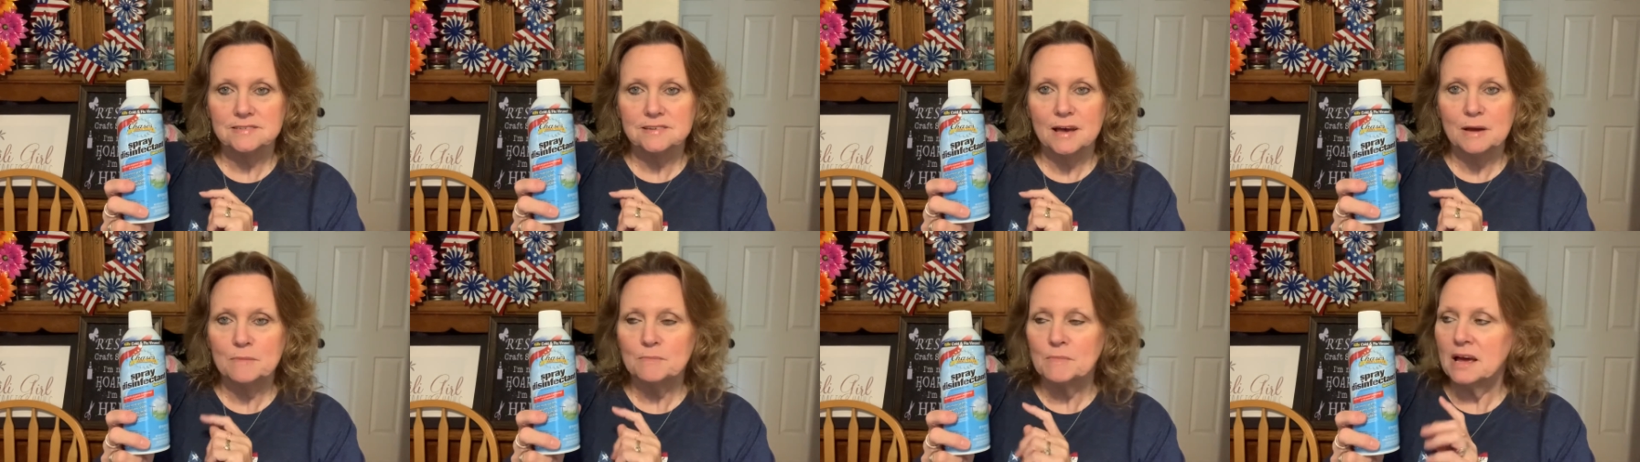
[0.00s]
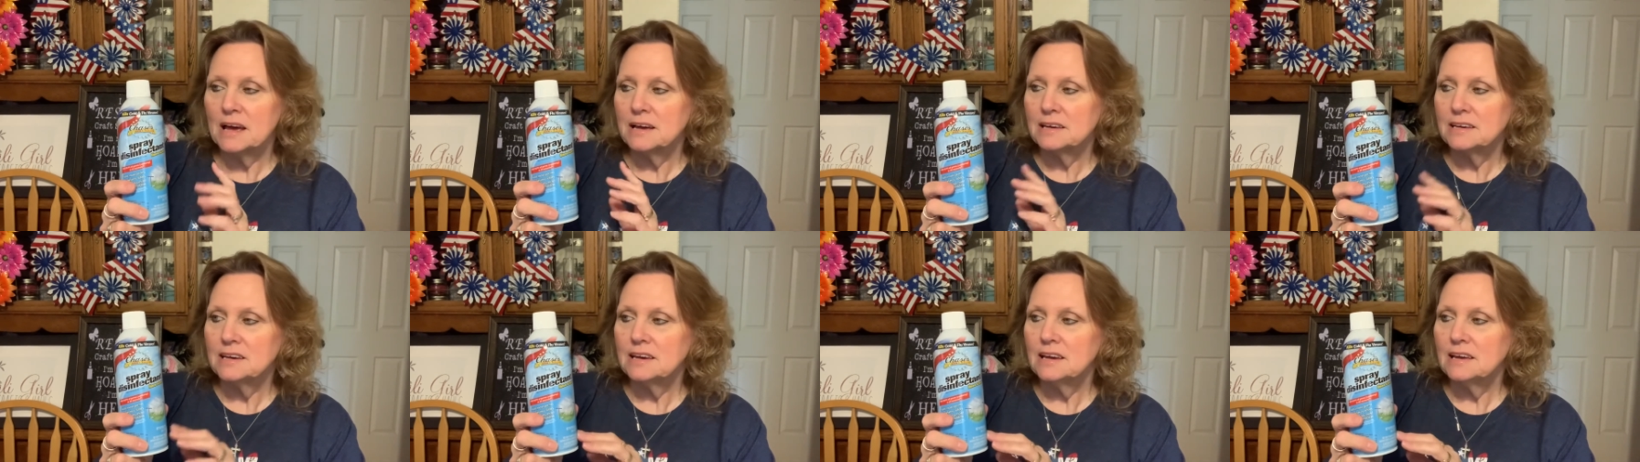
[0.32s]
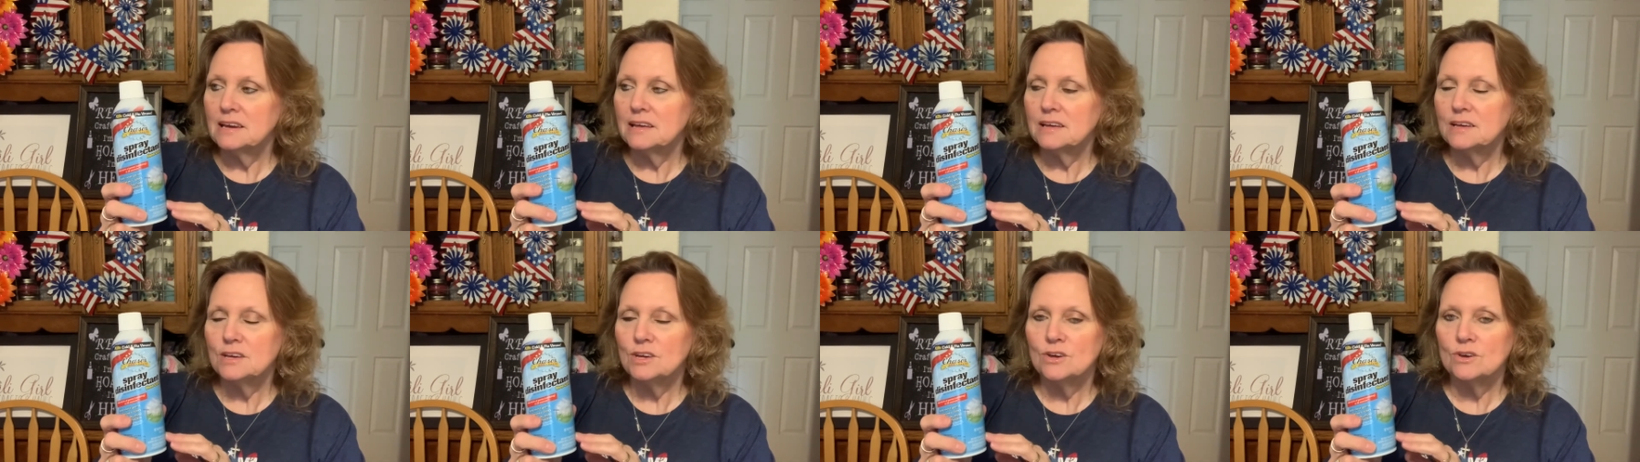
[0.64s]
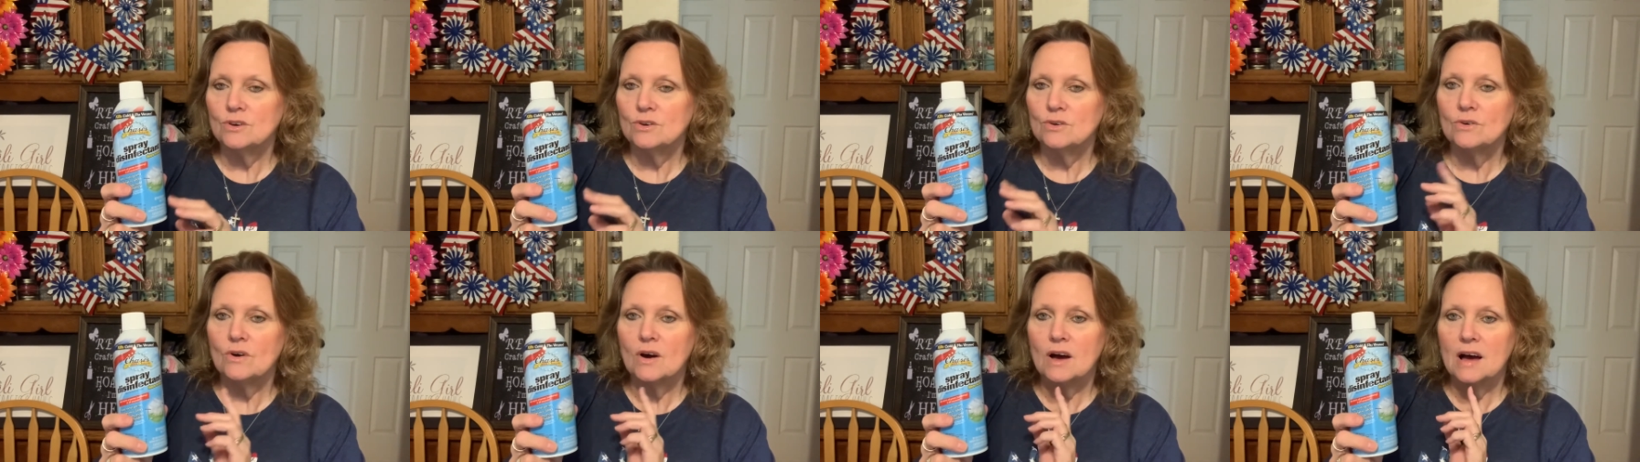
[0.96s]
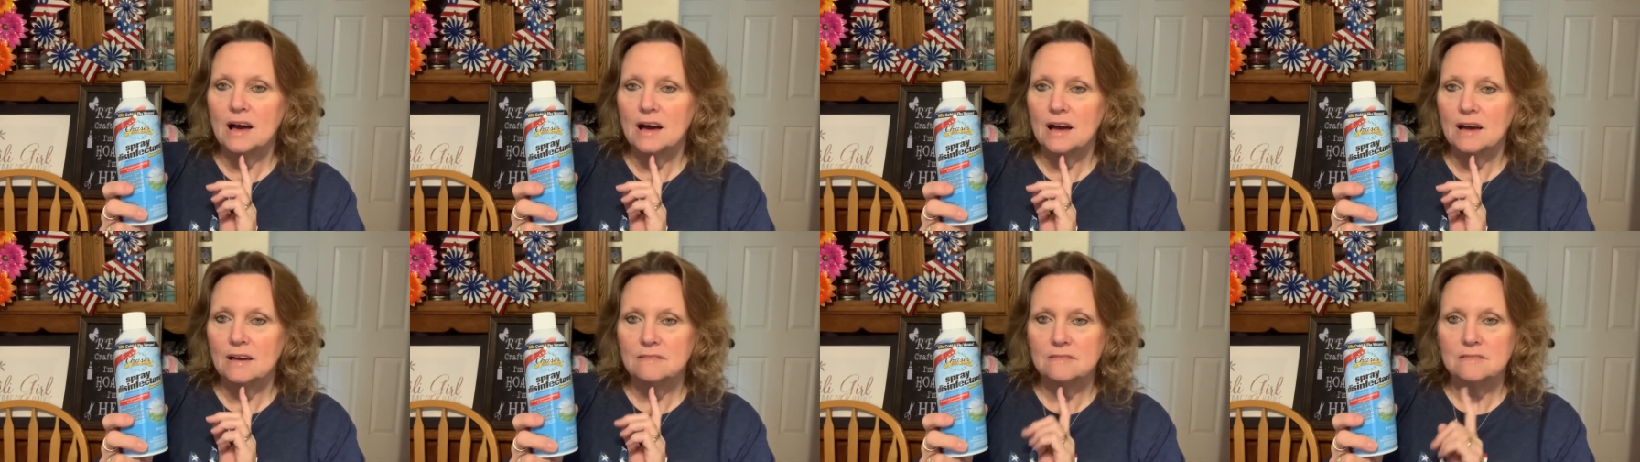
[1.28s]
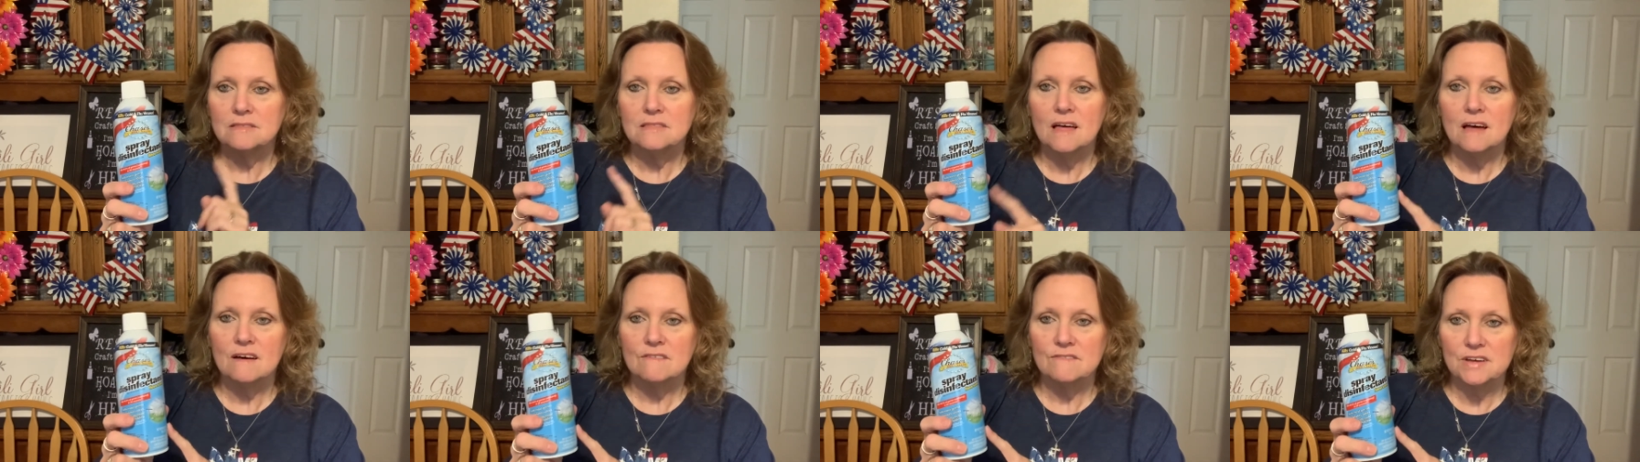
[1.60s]
I'm not kidding you. I
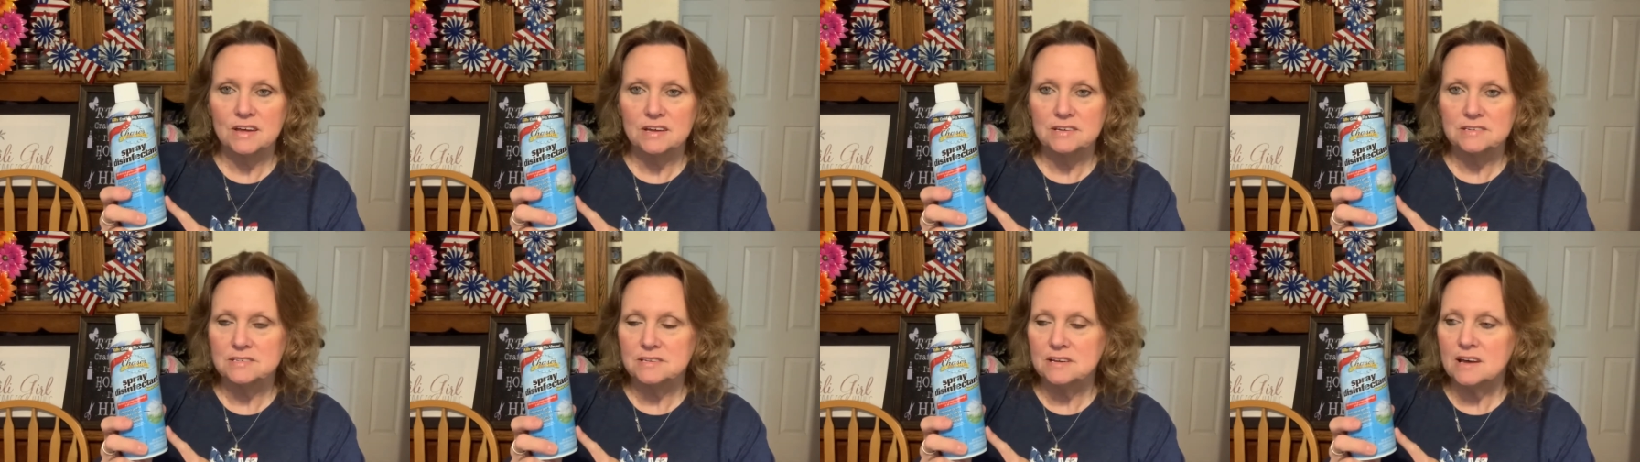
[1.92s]
love it.